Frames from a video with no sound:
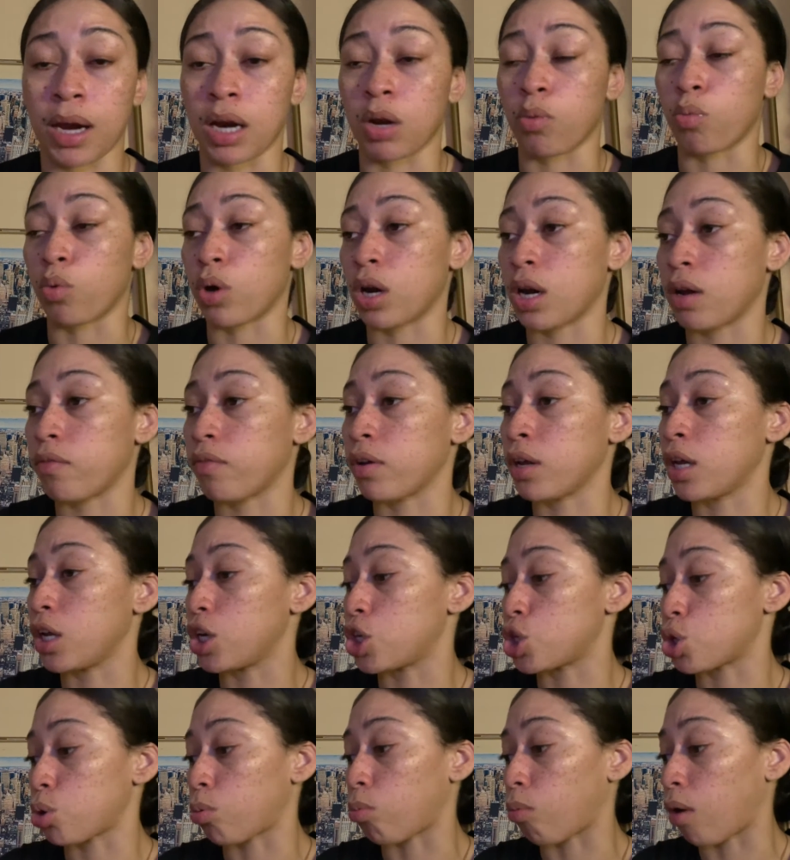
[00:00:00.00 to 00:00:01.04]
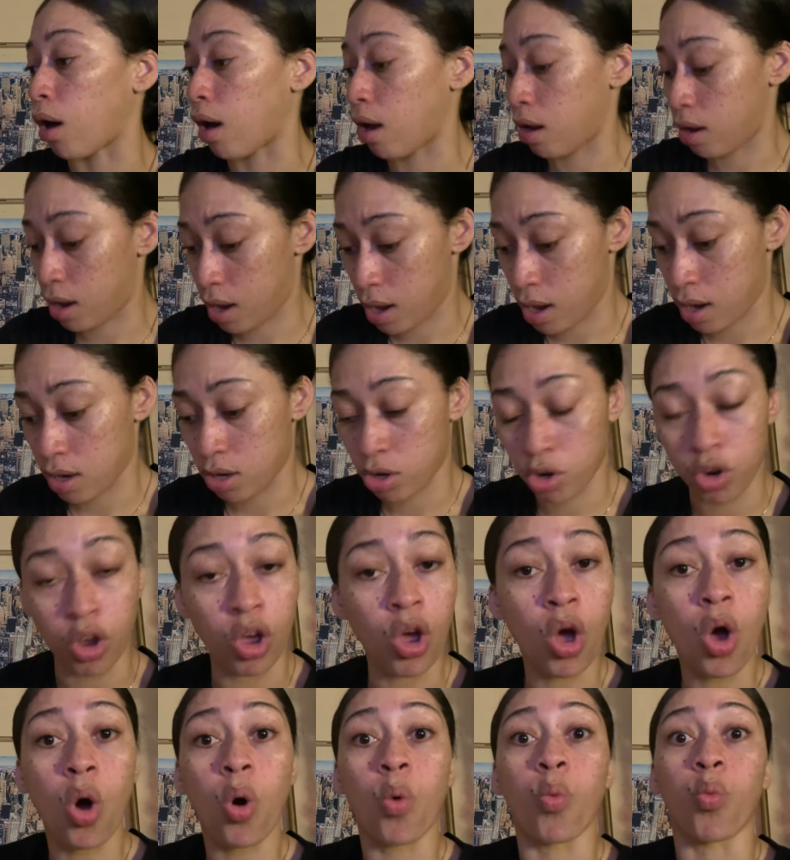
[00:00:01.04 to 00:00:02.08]
and Whatever he tried to,
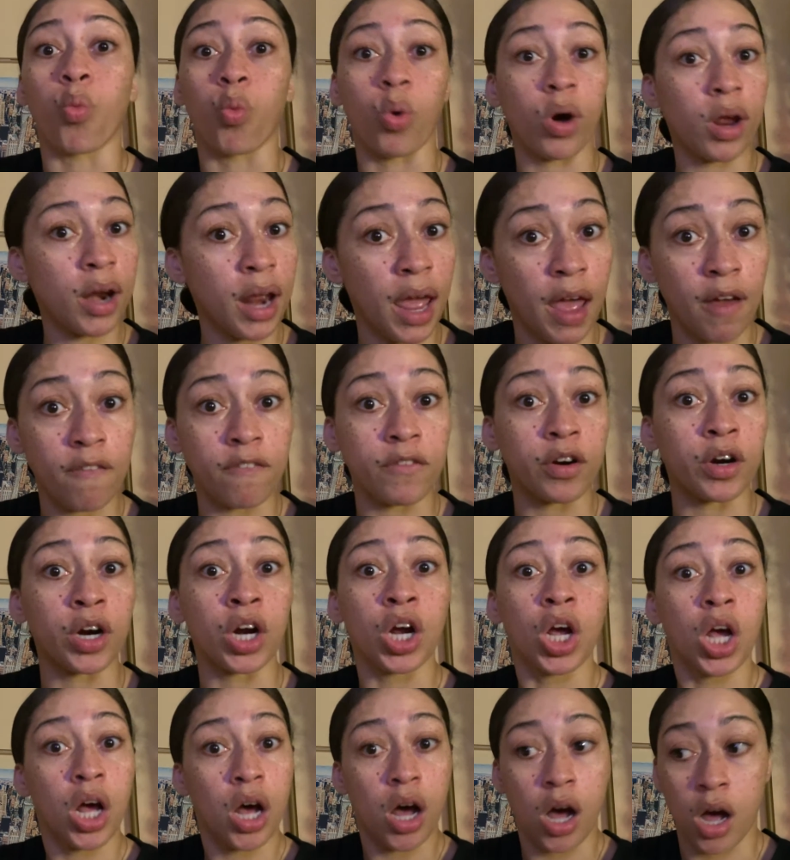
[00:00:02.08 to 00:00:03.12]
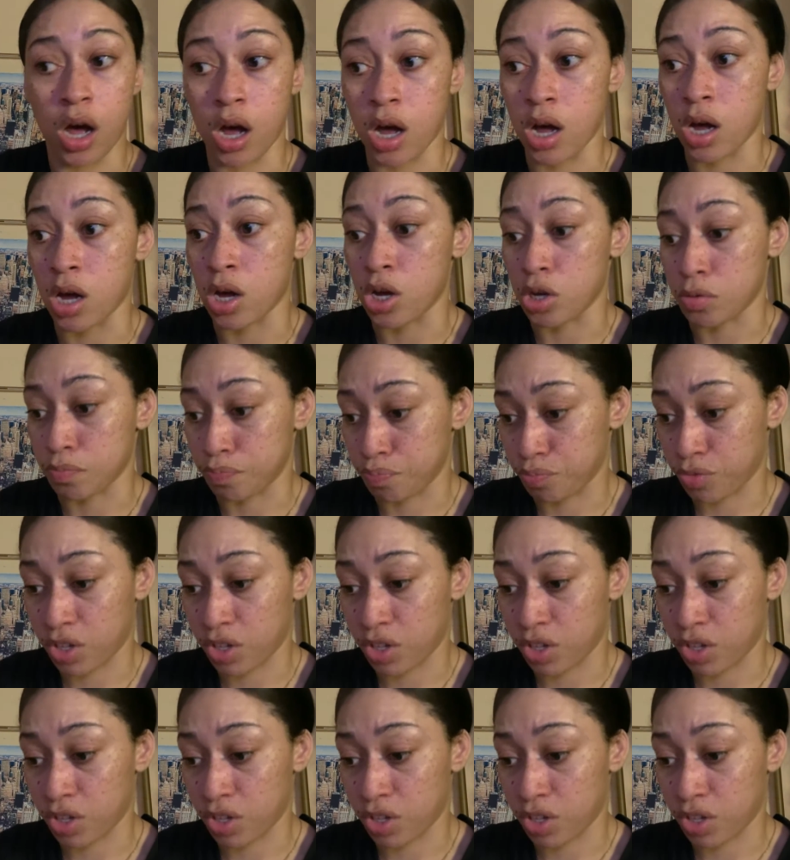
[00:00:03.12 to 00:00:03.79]
whatever um,